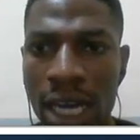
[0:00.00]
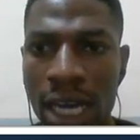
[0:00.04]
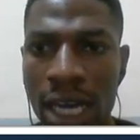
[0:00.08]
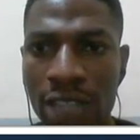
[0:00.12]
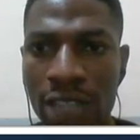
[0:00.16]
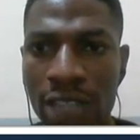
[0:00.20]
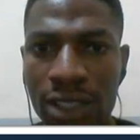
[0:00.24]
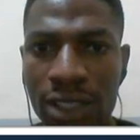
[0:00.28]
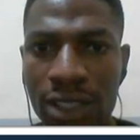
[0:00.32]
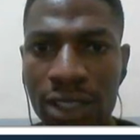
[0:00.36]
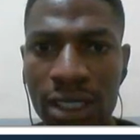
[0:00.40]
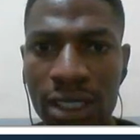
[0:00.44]

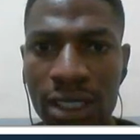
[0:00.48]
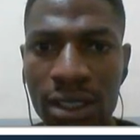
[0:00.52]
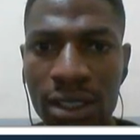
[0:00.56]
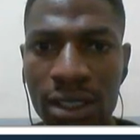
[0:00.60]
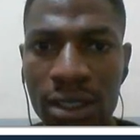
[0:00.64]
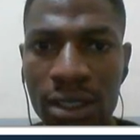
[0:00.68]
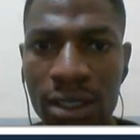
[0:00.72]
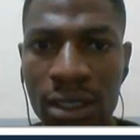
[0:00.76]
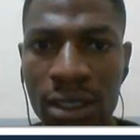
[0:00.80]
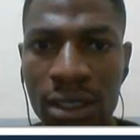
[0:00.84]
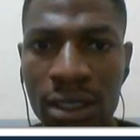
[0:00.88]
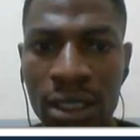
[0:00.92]
Are you seeing?
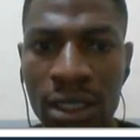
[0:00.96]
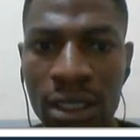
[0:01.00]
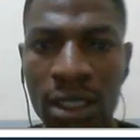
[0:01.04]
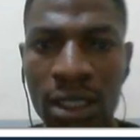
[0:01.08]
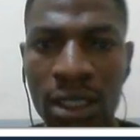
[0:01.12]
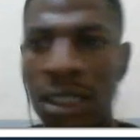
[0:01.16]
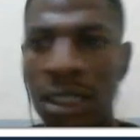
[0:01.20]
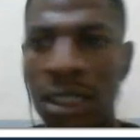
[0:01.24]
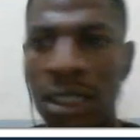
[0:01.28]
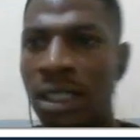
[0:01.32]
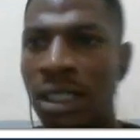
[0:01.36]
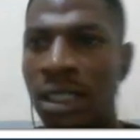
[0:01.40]

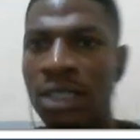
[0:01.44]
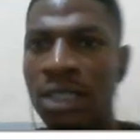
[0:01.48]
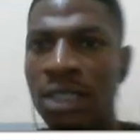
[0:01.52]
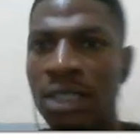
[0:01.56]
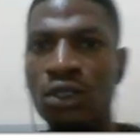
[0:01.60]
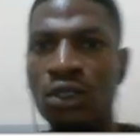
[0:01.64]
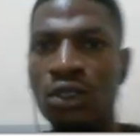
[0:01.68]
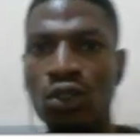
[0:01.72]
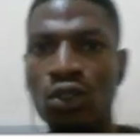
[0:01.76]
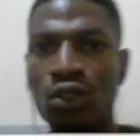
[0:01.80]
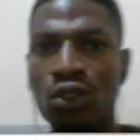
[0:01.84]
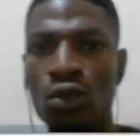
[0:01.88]

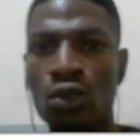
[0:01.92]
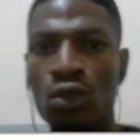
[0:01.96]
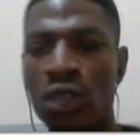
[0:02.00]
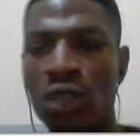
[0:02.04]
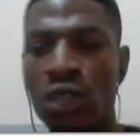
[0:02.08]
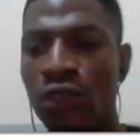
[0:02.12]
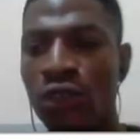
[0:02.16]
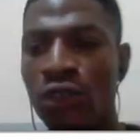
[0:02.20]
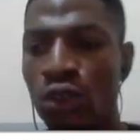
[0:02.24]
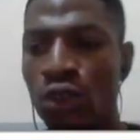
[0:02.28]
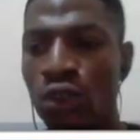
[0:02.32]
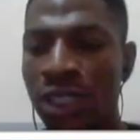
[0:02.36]
So
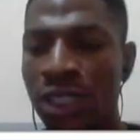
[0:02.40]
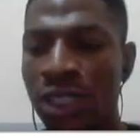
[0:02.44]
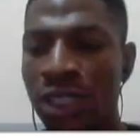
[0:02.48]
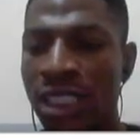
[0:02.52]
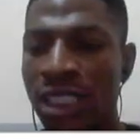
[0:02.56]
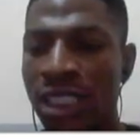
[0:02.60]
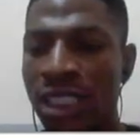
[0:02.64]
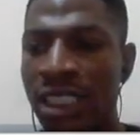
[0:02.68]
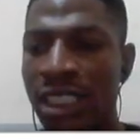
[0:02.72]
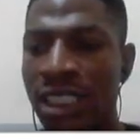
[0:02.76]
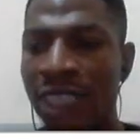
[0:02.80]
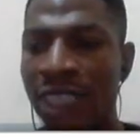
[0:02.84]
if you
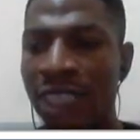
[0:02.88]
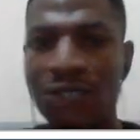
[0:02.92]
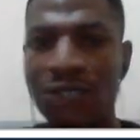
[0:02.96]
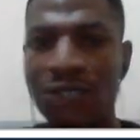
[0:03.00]
notice the